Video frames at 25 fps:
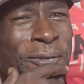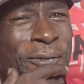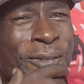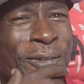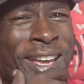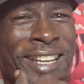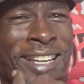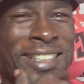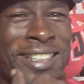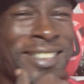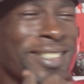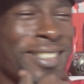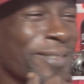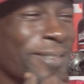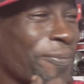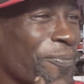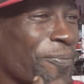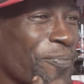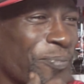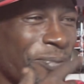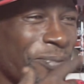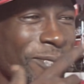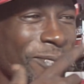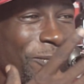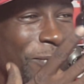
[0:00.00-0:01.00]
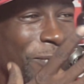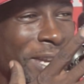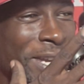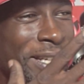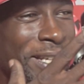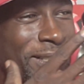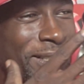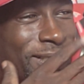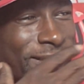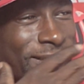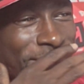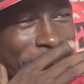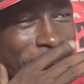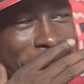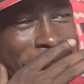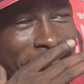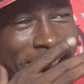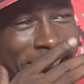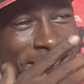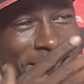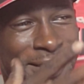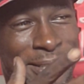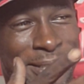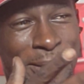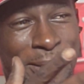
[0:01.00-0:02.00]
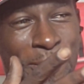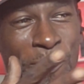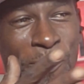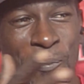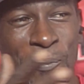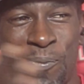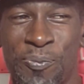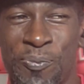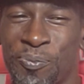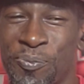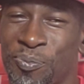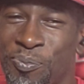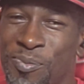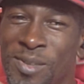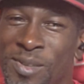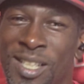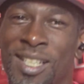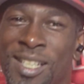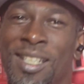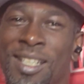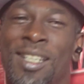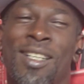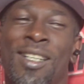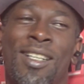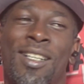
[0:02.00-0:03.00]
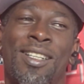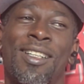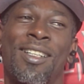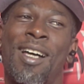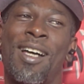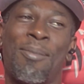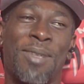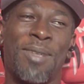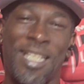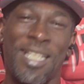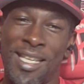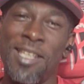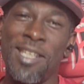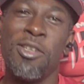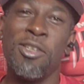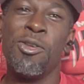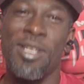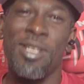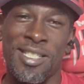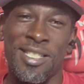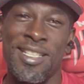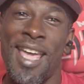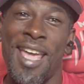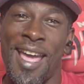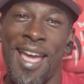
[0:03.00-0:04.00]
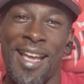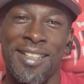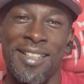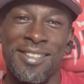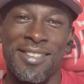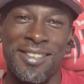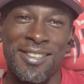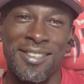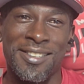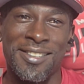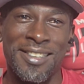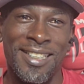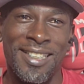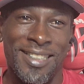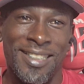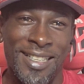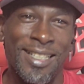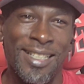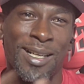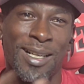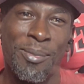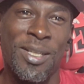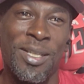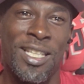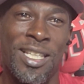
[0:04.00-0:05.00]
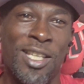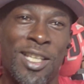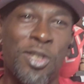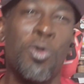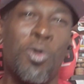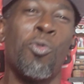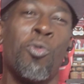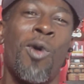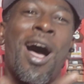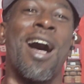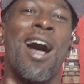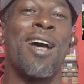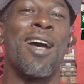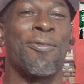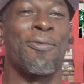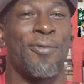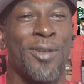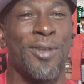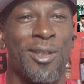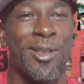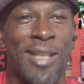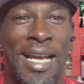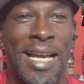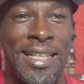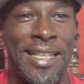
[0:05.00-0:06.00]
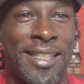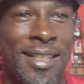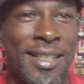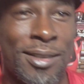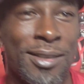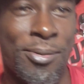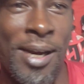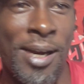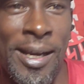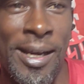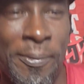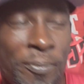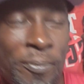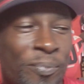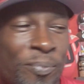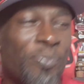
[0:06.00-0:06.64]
Face. Face. Okay. So I'm gonna give you the stats, and then I'm gonna give you why I feel like this, right?